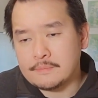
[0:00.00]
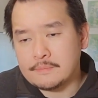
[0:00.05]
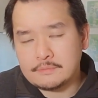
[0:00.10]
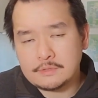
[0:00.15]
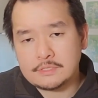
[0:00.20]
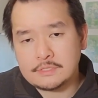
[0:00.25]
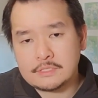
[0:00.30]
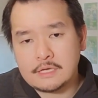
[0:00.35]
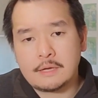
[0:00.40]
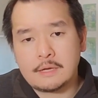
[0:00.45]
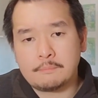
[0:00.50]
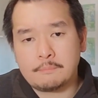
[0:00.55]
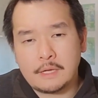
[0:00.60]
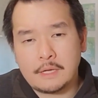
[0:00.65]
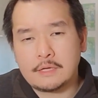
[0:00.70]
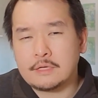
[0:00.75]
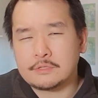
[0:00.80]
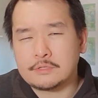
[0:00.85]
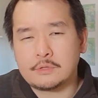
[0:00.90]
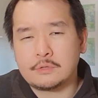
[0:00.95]
First-time
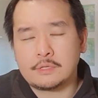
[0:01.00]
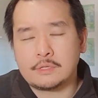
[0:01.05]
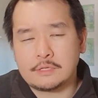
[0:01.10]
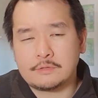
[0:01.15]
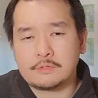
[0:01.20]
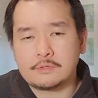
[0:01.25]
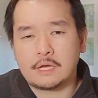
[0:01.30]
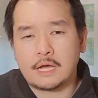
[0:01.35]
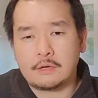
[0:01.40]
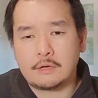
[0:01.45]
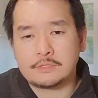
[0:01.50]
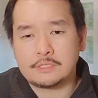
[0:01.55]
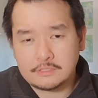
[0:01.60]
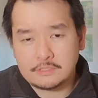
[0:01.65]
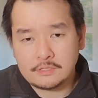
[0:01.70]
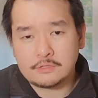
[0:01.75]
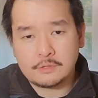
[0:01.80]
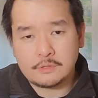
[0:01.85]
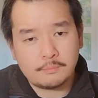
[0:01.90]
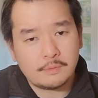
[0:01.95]
buyers are looking for houses
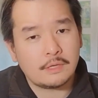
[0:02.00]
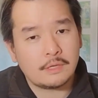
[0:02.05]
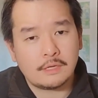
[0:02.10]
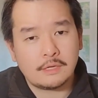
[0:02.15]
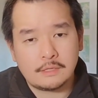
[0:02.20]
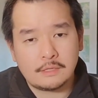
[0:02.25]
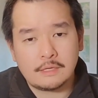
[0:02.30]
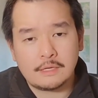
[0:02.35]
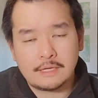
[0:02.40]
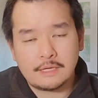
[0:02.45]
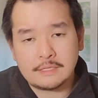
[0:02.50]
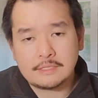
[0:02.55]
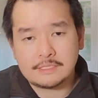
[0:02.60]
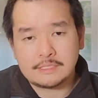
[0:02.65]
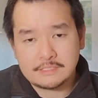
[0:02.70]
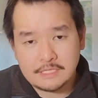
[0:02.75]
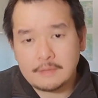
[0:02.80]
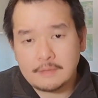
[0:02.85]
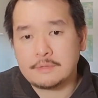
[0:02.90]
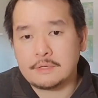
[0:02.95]
under $1 million, and these
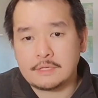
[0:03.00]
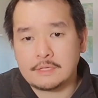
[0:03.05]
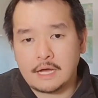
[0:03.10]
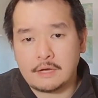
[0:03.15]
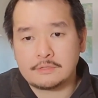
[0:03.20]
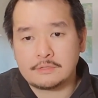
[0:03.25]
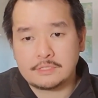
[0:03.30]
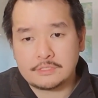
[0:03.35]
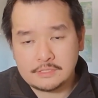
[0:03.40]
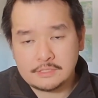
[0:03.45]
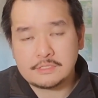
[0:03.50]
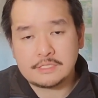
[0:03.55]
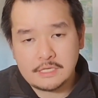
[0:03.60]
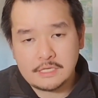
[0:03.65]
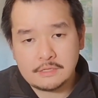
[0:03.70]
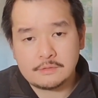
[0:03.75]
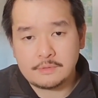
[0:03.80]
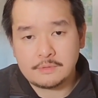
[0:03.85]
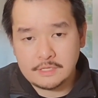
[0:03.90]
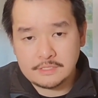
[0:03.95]
types of houses are
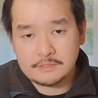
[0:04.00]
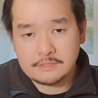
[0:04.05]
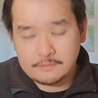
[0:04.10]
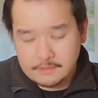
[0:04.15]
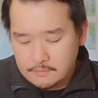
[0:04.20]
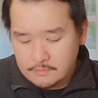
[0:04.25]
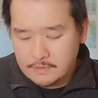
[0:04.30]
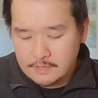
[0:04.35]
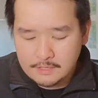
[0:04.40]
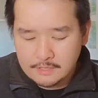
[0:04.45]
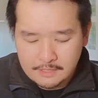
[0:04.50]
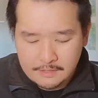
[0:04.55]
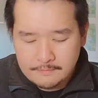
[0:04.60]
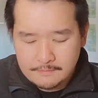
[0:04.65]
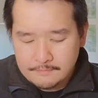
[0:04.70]
selling relatively quickly.